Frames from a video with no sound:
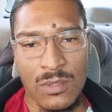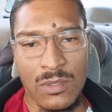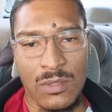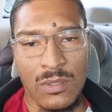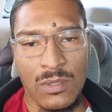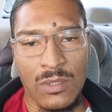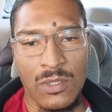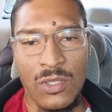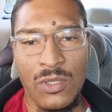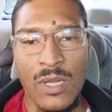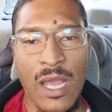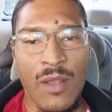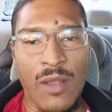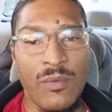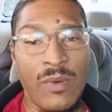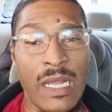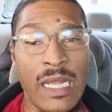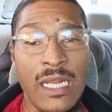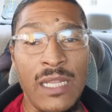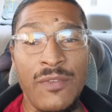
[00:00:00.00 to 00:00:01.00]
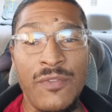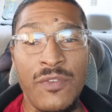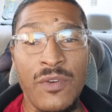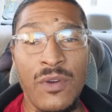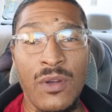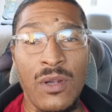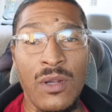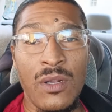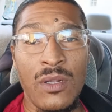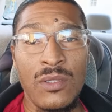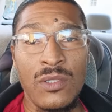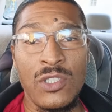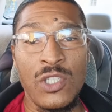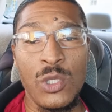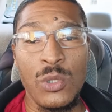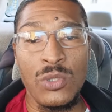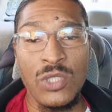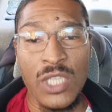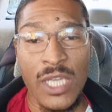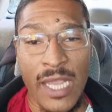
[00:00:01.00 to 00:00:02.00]
You're not ready for
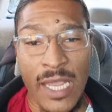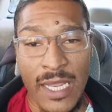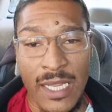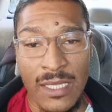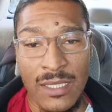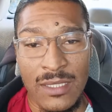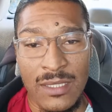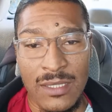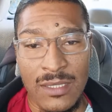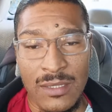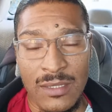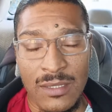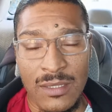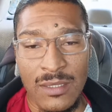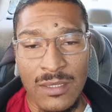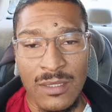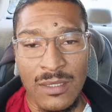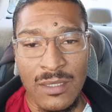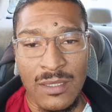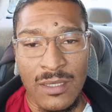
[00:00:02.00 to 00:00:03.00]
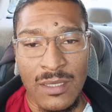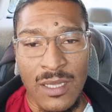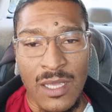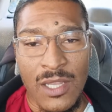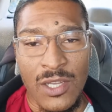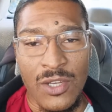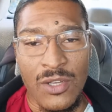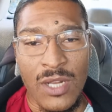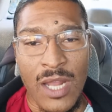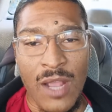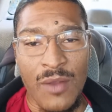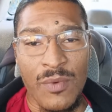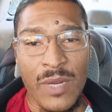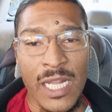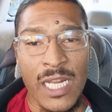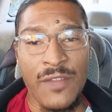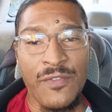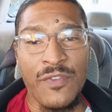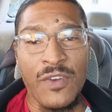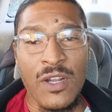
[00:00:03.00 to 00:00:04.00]
2 Chainz. You're not
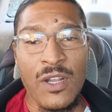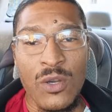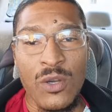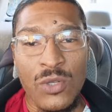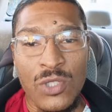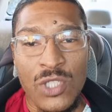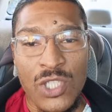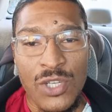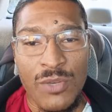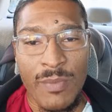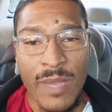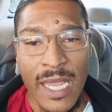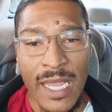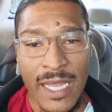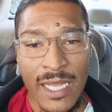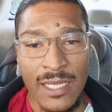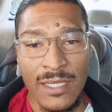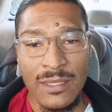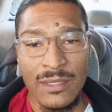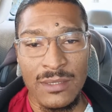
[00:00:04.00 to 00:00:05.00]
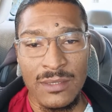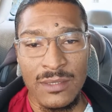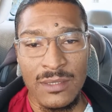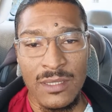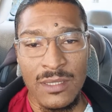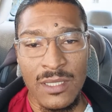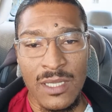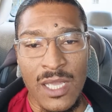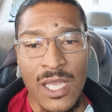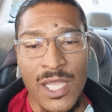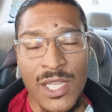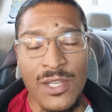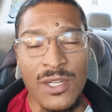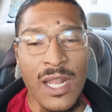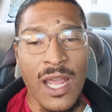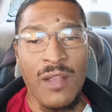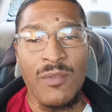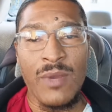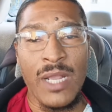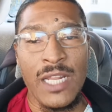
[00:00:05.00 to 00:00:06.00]
ready for Gucci Man. You're
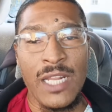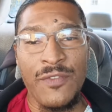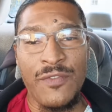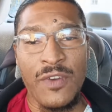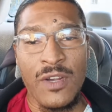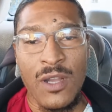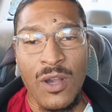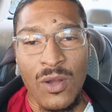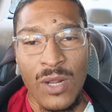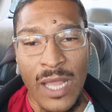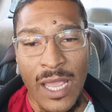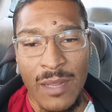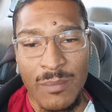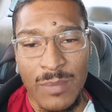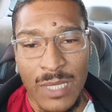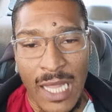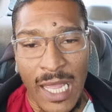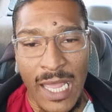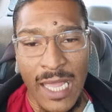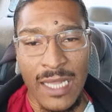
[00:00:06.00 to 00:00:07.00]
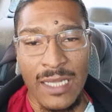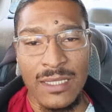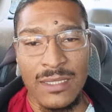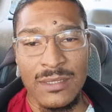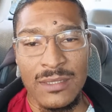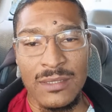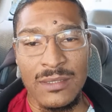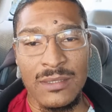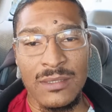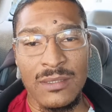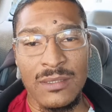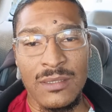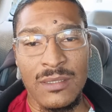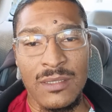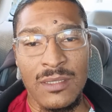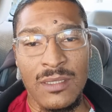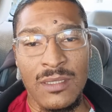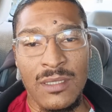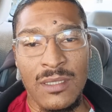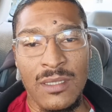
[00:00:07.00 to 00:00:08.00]
not ready for Kodak Black.
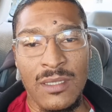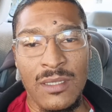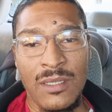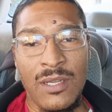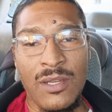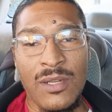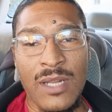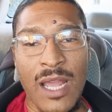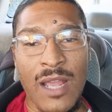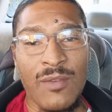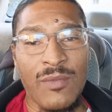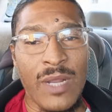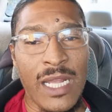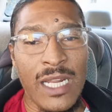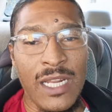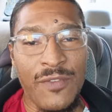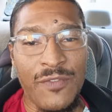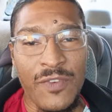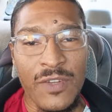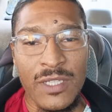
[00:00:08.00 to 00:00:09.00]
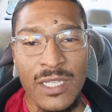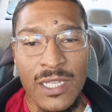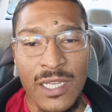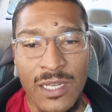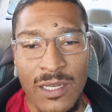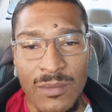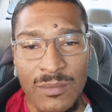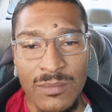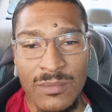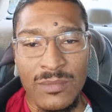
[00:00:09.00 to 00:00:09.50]
You're not ready for them.